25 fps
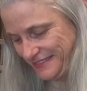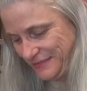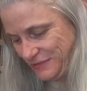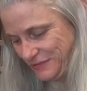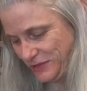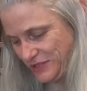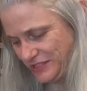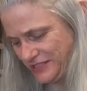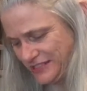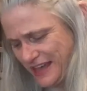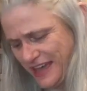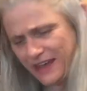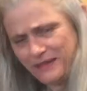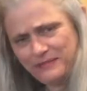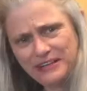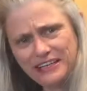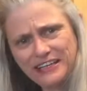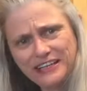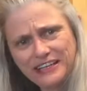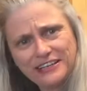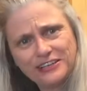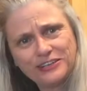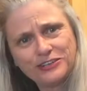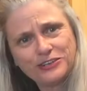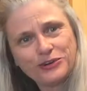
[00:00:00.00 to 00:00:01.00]
What's
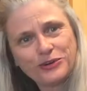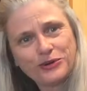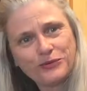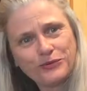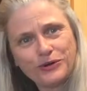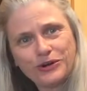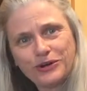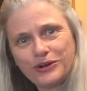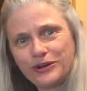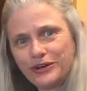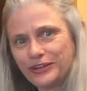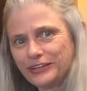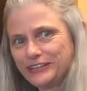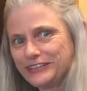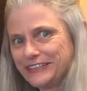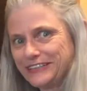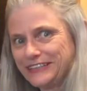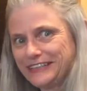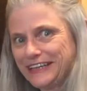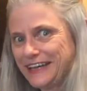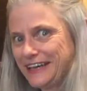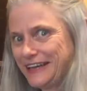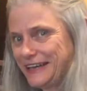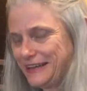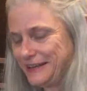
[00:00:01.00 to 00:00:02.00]
happening in your world
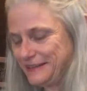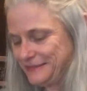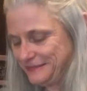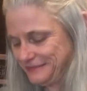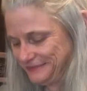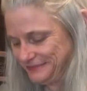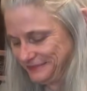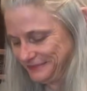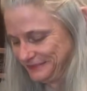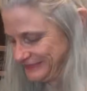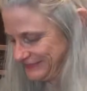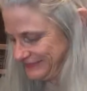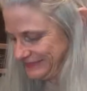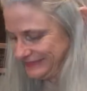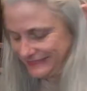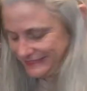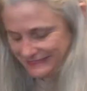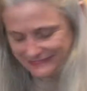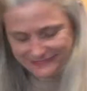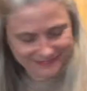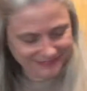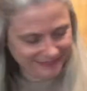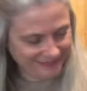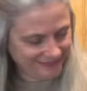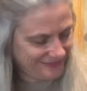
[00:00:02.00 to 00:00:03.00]
today?
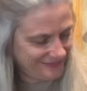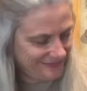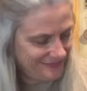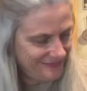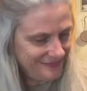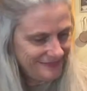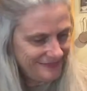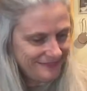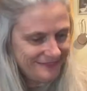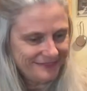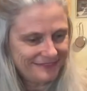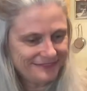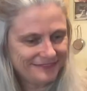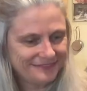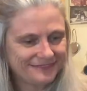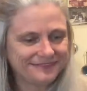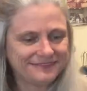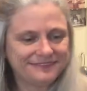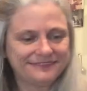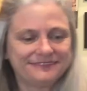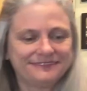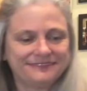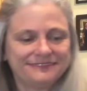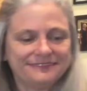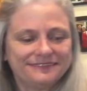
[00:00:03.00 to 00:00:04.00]

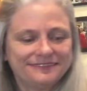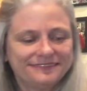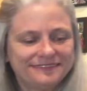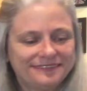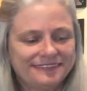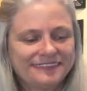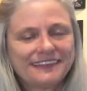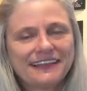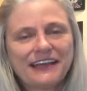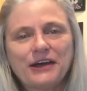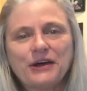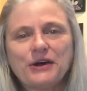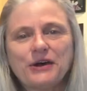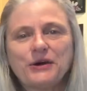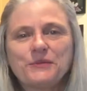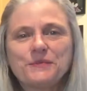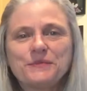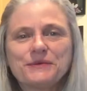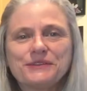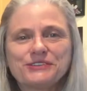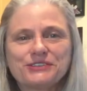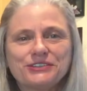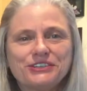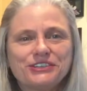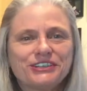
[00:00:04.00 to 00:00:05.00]
I hope
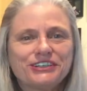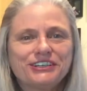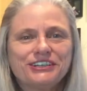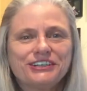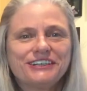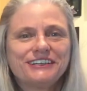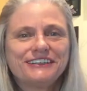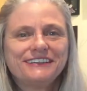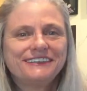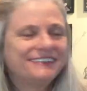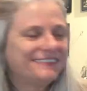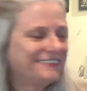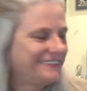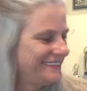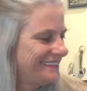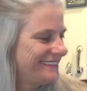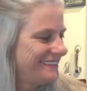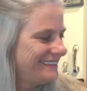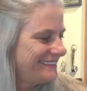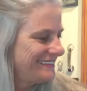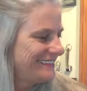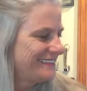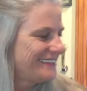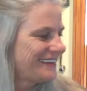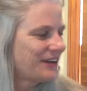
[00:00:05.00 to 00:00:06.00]
it's good.
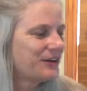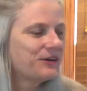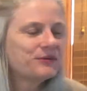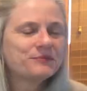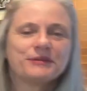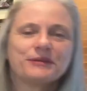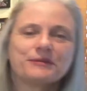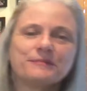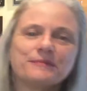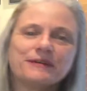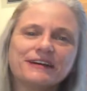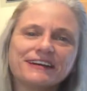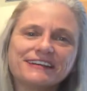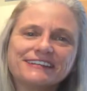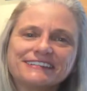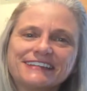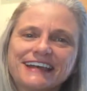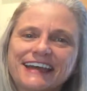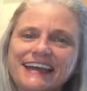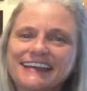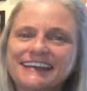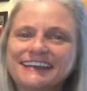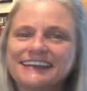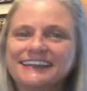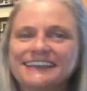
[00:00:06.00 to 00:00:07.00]
I hope everybody's
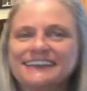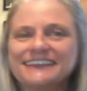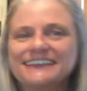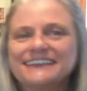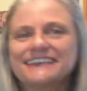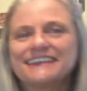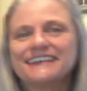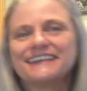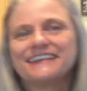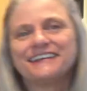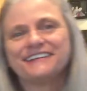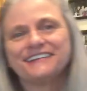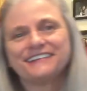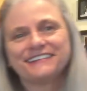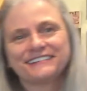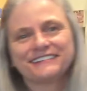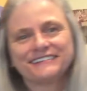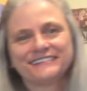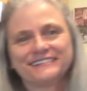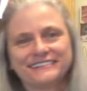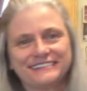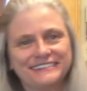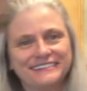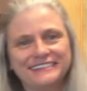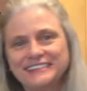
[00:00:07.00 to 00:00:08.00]
hanging in there
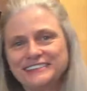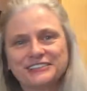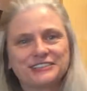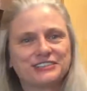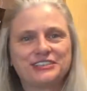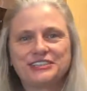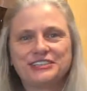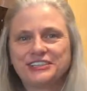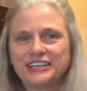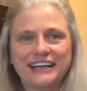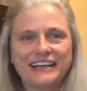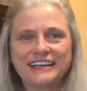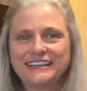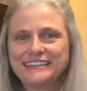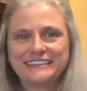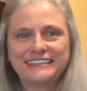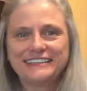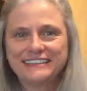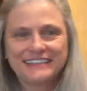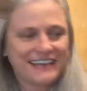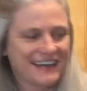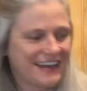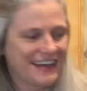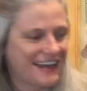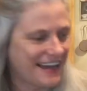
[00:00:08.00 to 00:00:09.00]
in this crazy
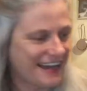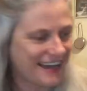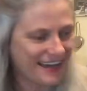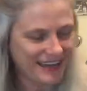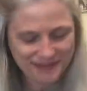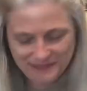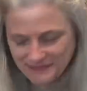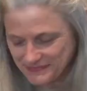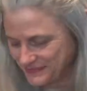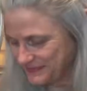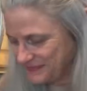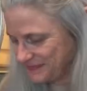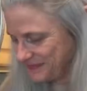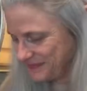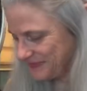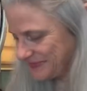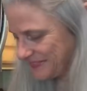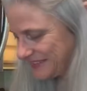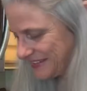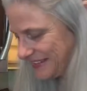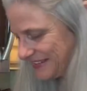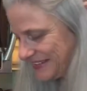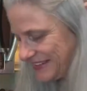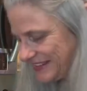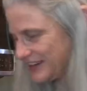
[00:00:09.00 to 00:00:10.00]
time.
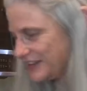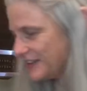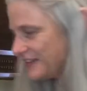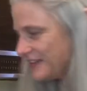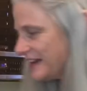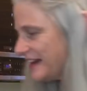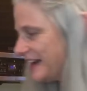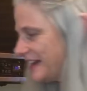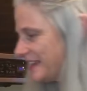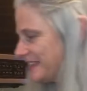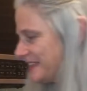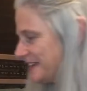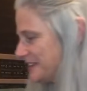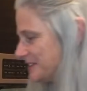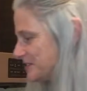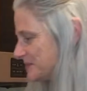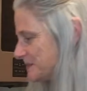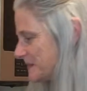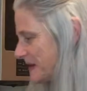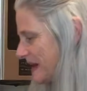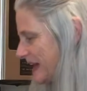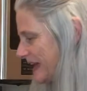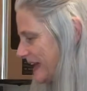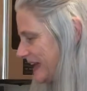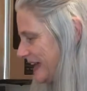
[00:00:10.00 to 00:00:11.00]
All right, there's
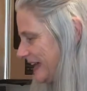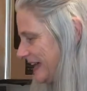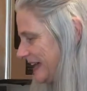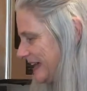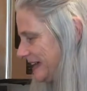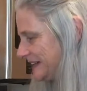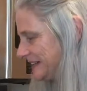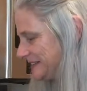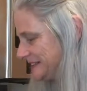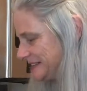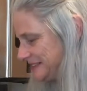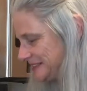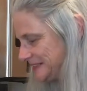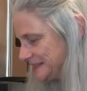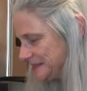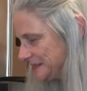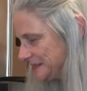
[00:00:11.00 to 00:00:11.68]
my eggs.